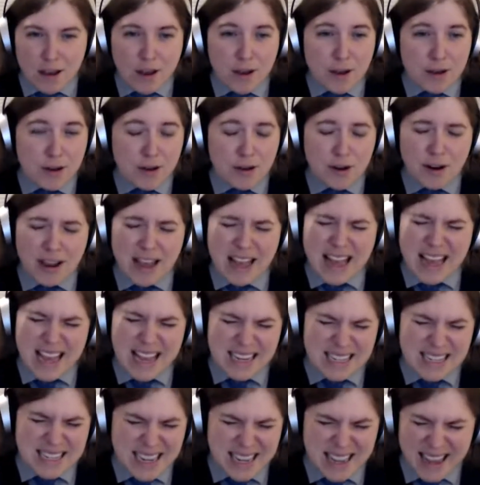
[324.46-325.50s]
Her
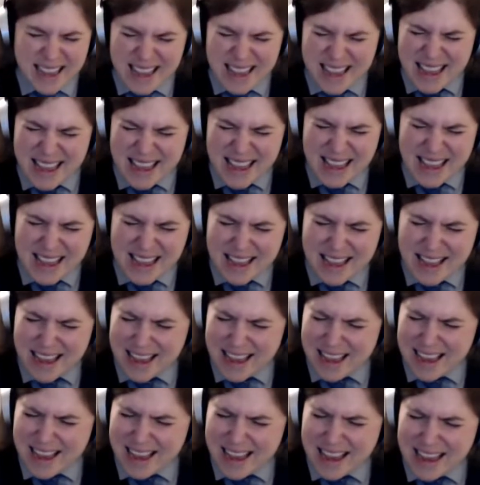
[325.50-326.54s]

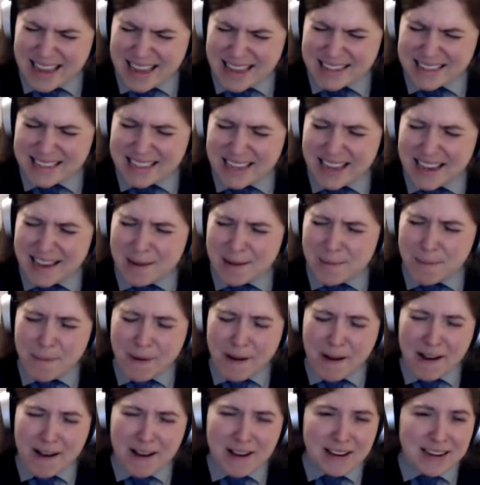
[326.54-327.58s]
ideas
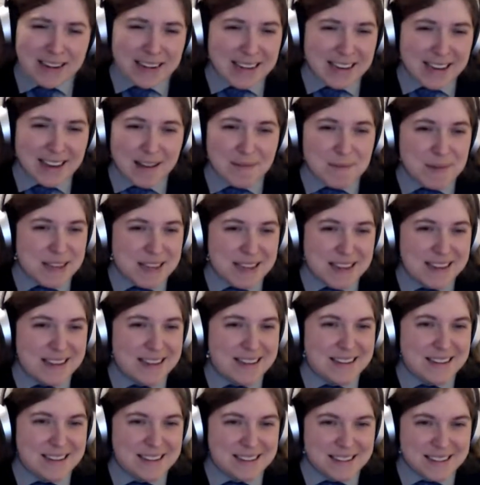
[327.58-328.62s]
keep on
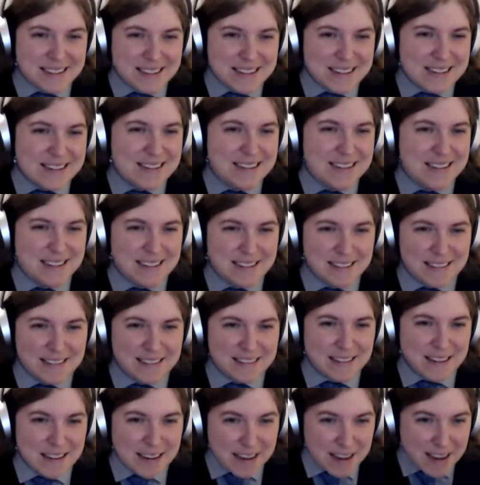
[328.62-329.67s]
coming,
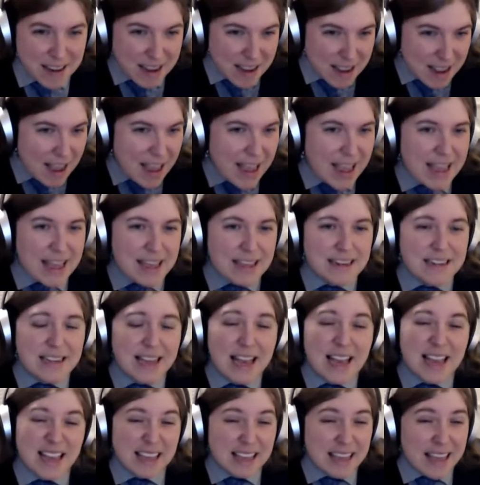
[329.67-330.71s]
and
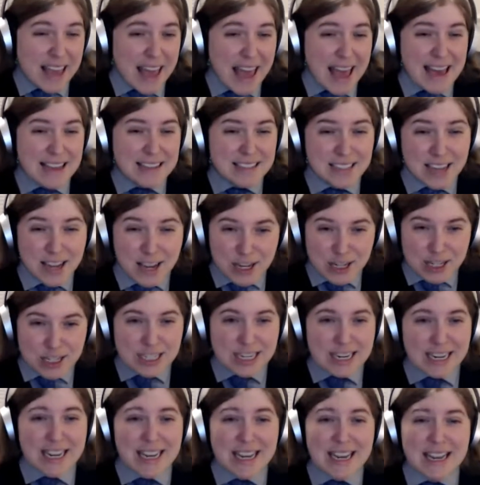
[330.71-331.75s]
I guess
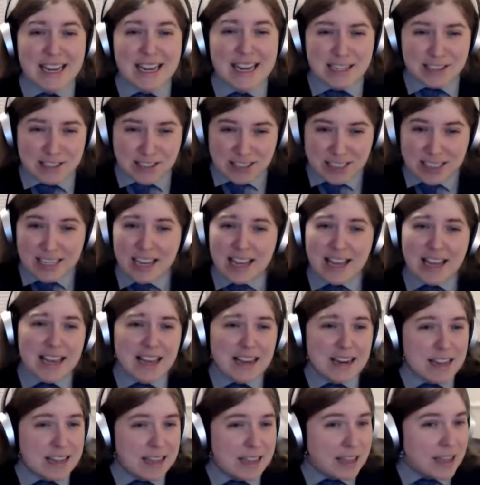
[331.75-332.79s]
she has
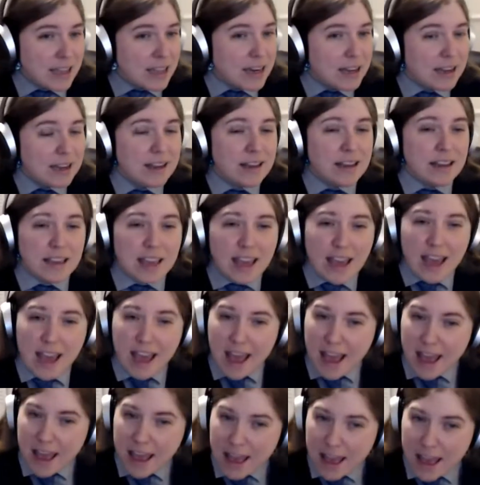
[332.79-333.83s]
done it
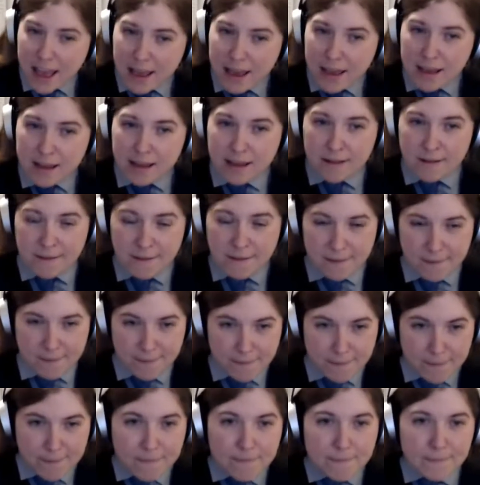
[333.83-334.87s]
again.
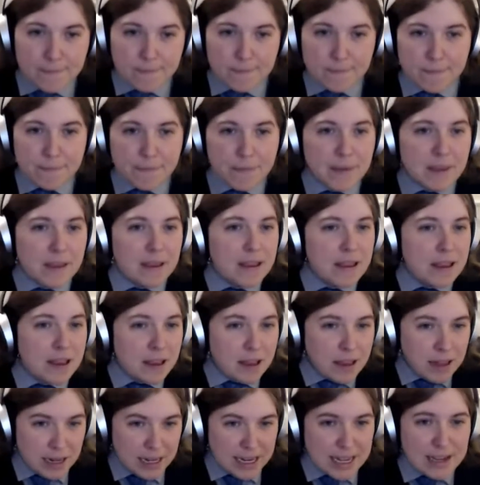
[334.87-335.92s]

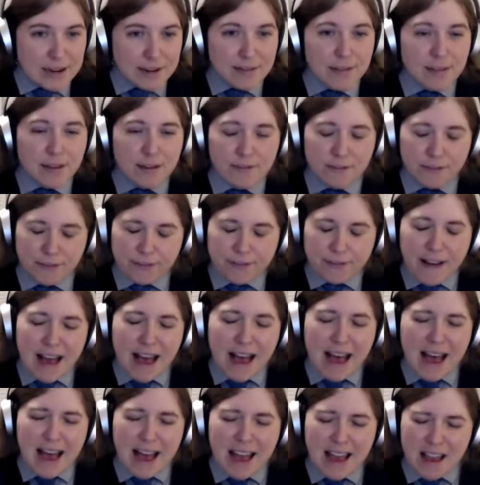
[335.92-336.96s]
Lit the
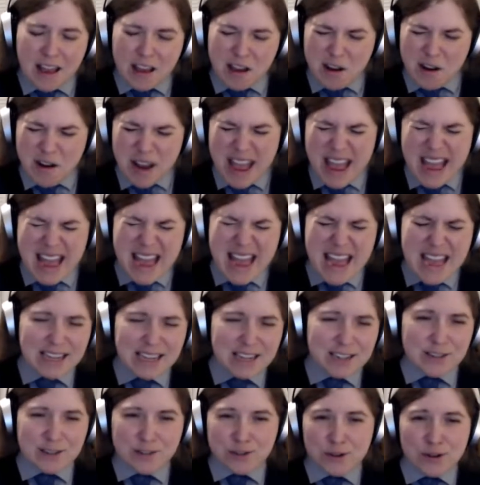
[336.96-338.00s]
fire
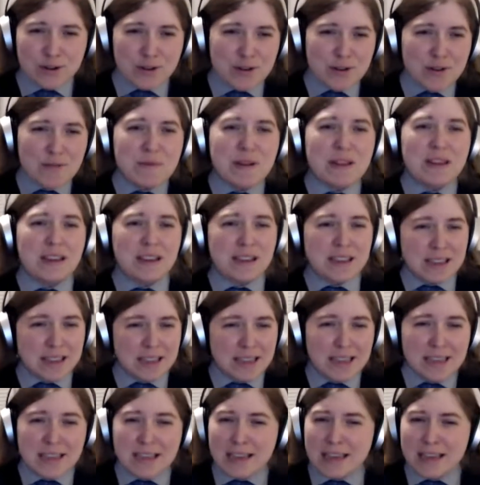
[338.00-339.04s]
and drew me
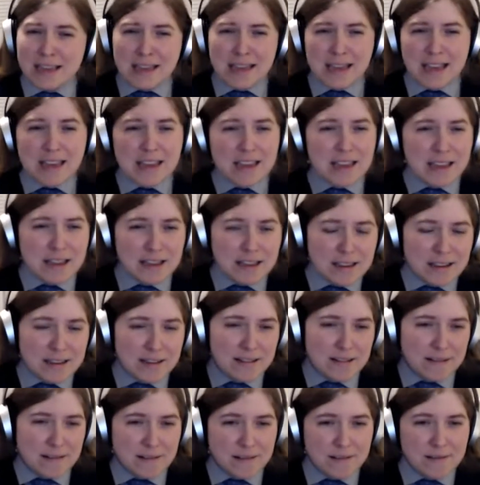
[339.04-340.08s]

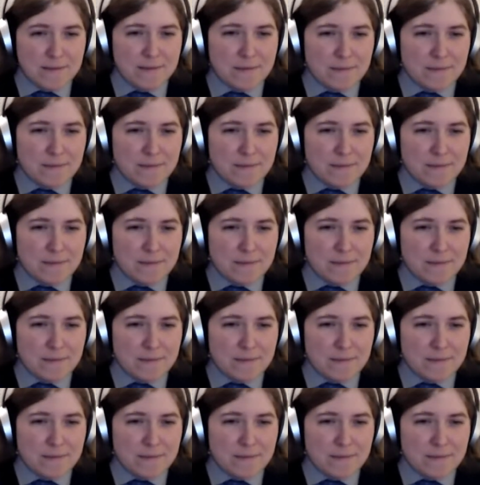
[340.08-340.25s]
in,